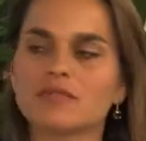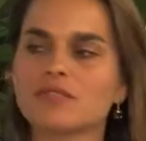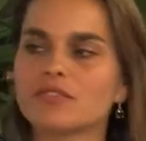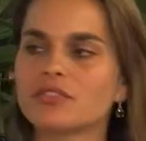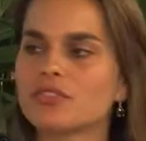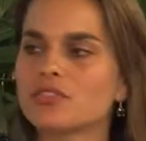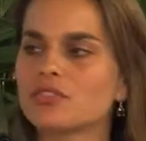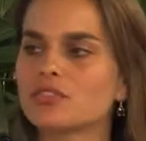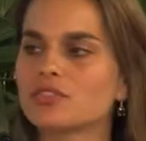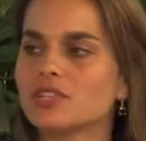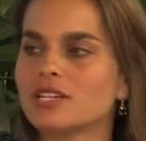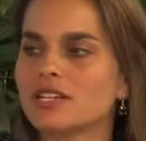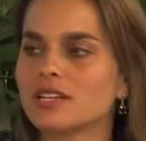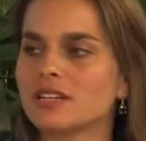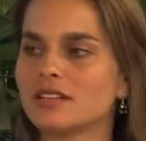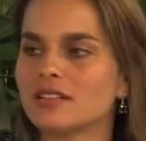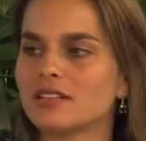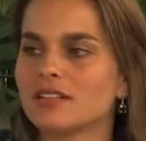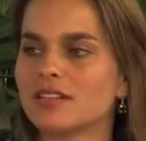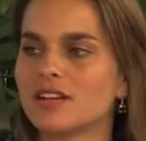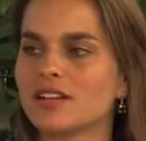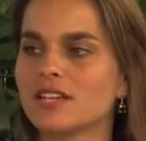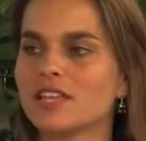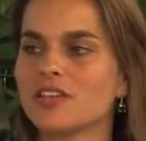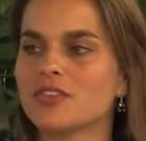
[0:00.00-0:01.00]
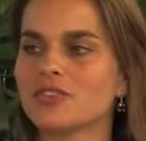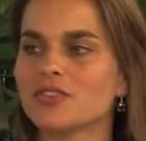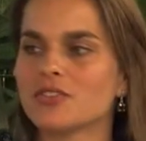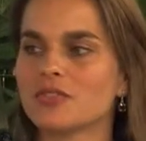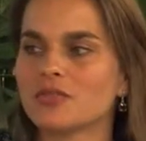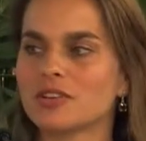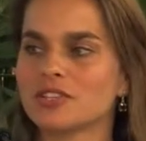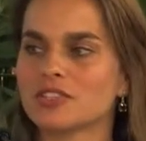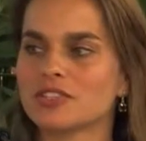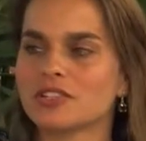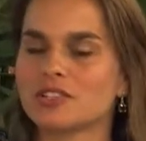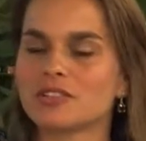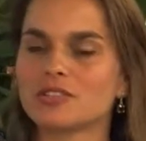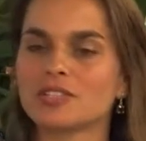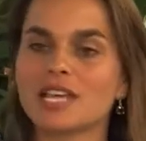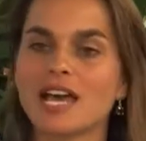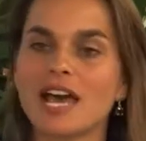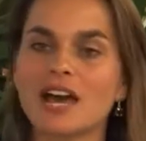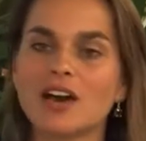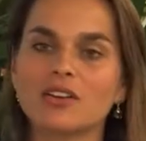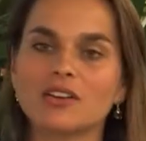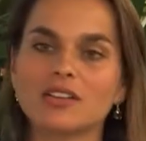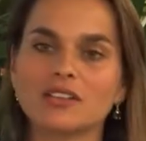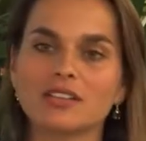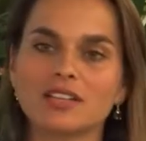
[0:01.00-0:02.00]
For those who didn't uh, hear the question, it's
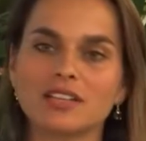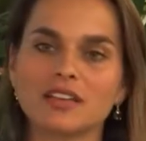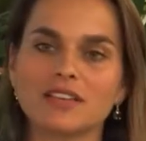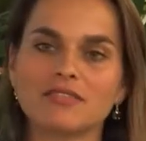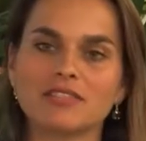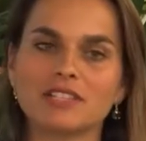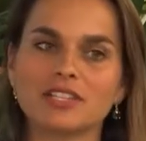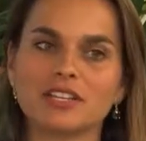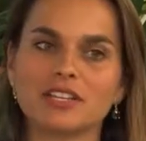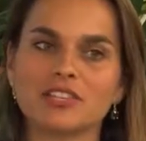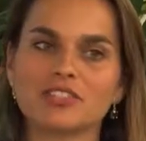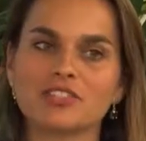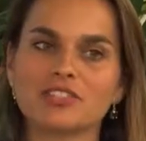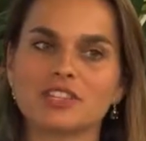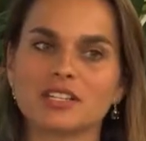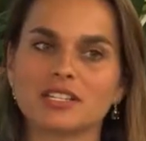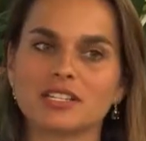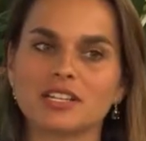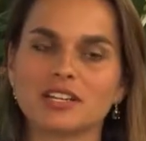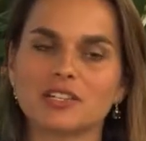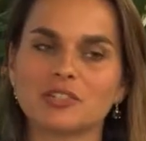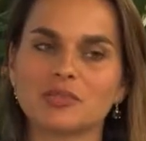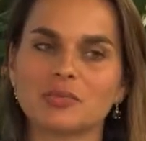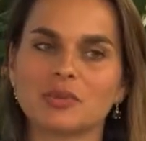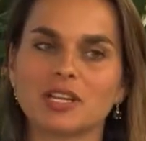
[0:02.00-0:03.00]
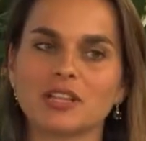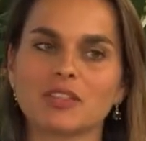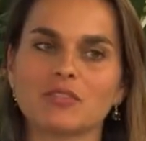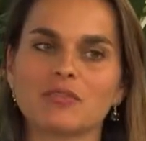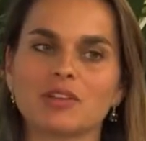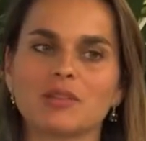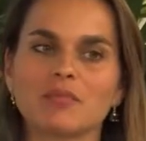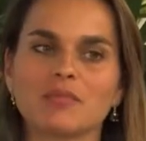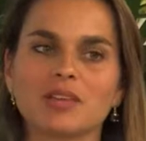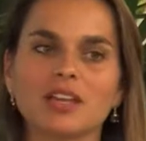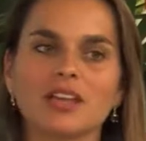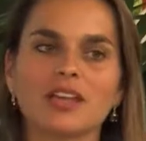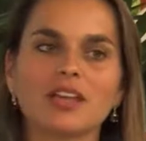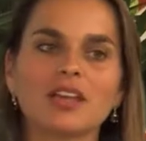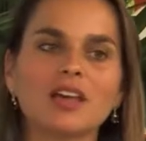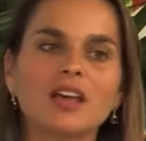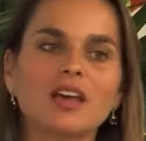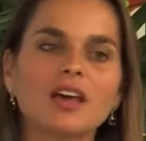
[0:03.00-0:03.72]
how did the FDA shut down 23andMe?